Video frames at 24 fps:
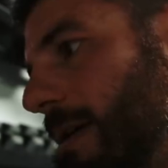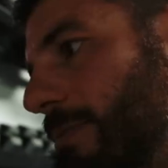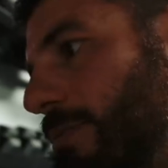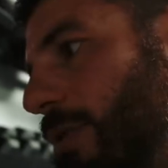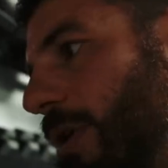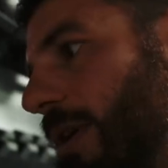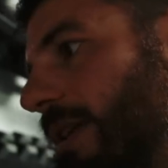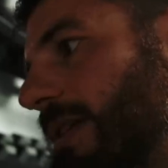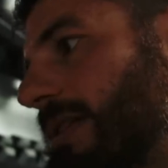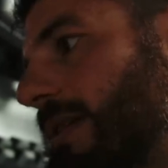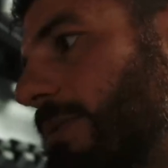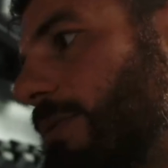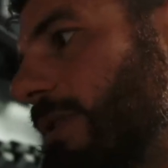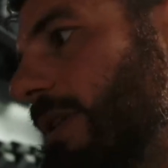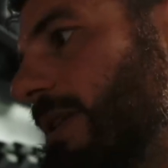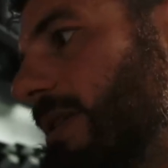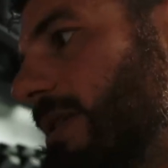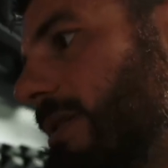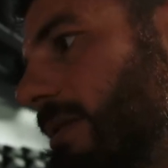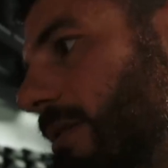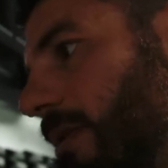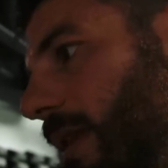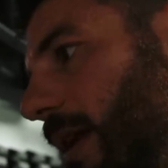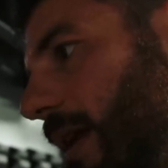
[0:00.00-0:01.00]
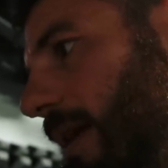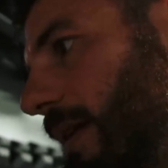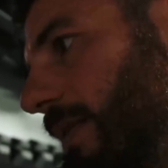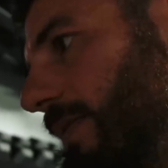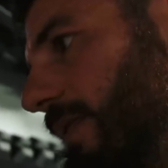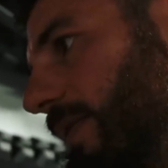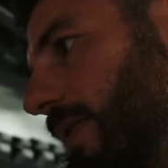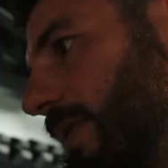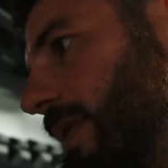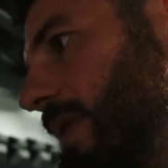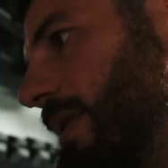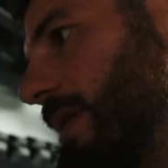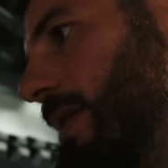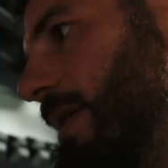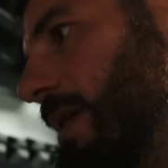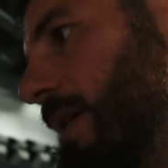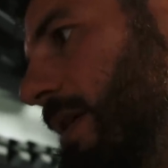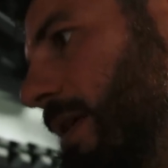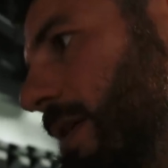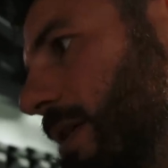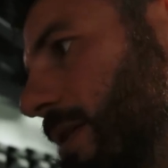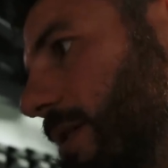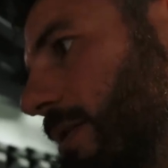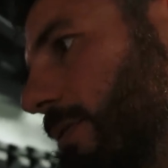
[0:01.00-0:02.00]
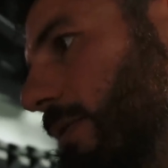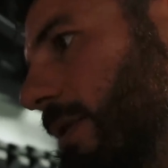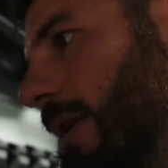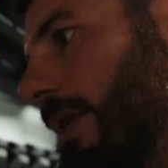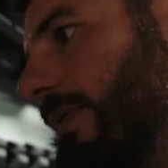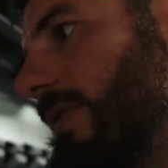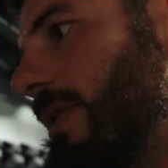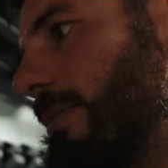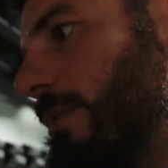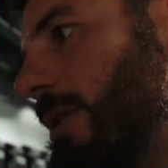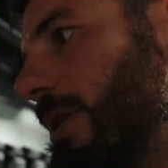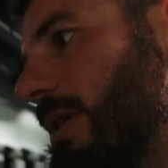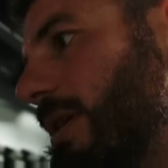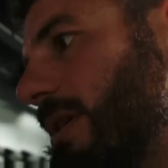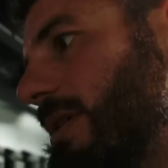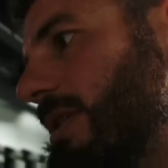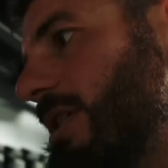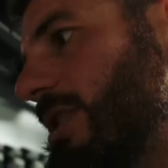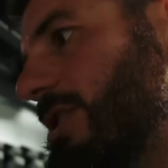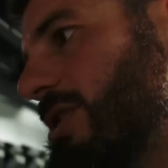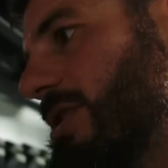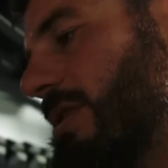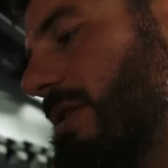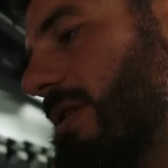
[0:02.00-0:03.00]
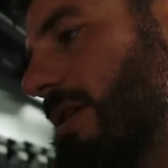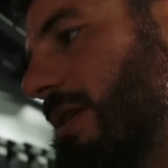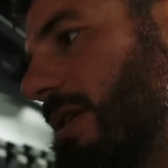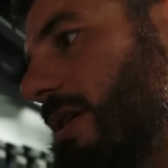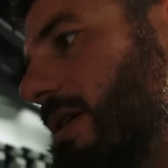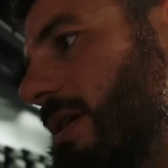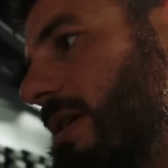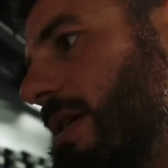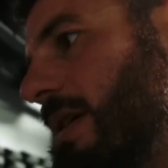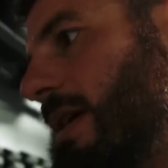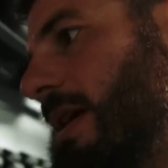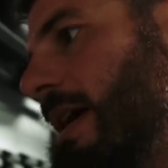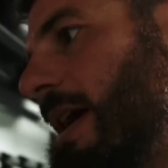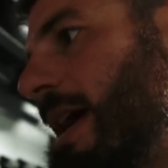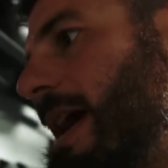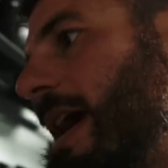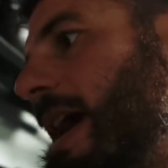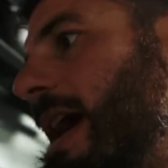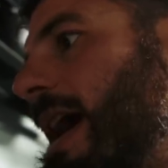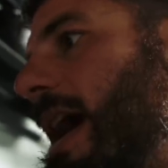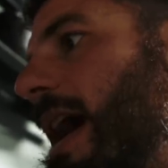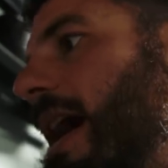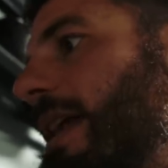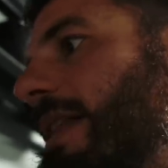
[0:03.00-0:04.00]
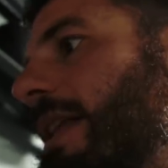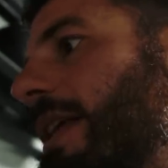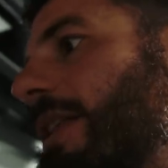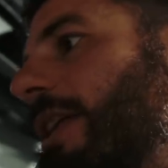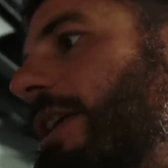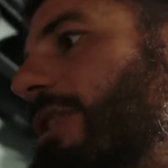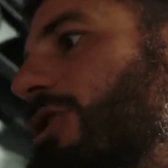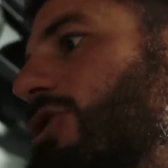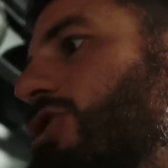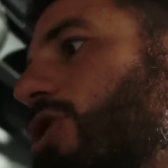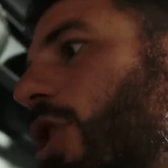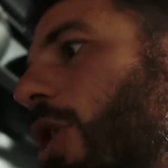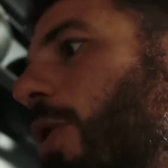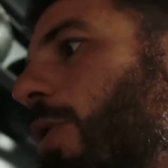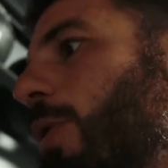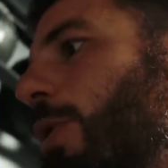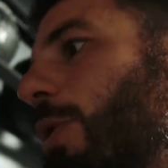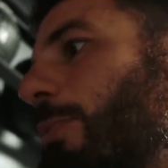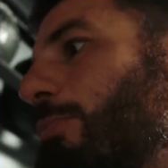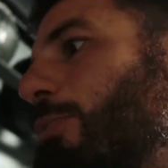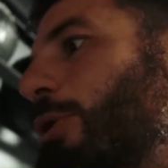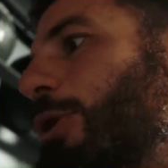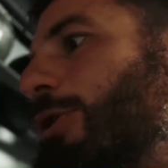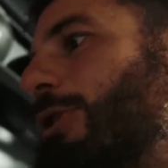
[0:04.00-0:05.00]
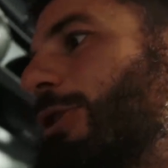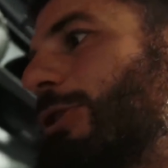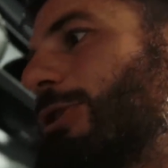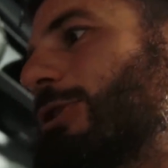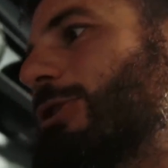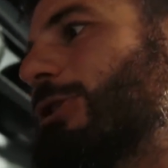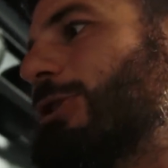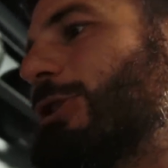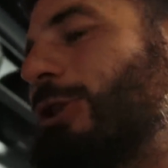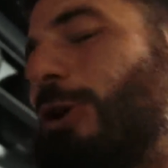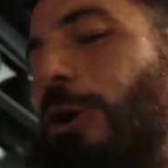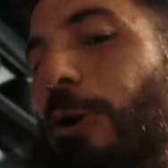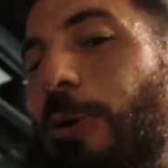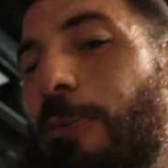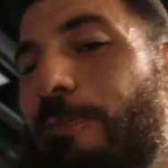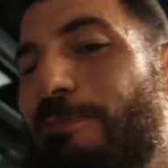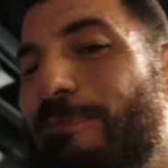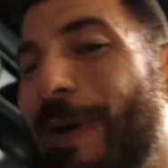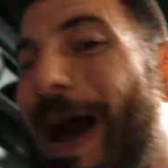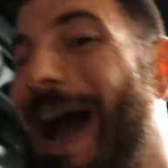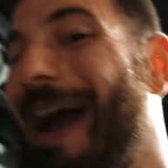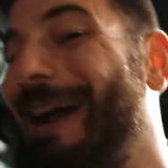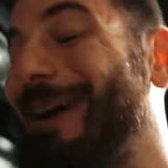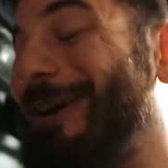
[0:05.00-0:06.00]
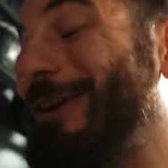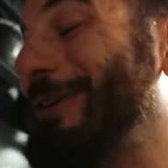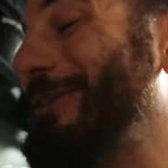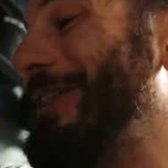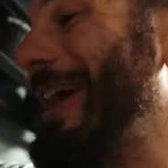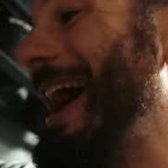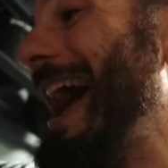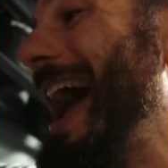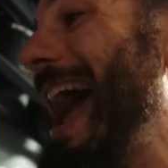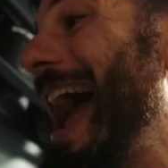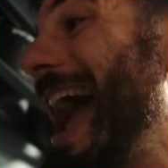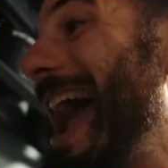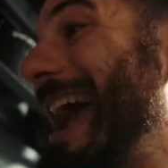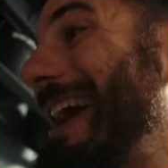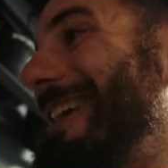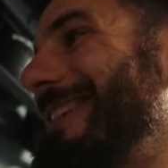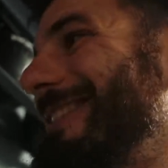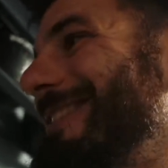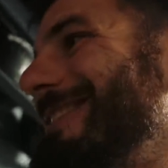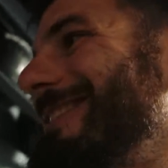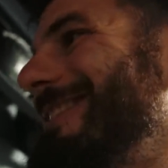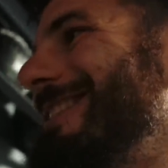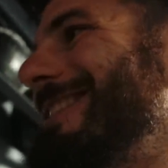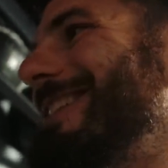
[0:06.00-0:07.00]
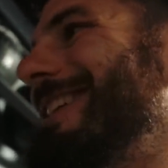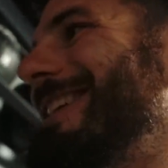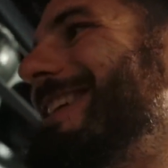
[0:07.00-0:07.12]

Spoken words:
bring someone into your life. You love them unconditionally. And then they don't put the scoop back on the hanger?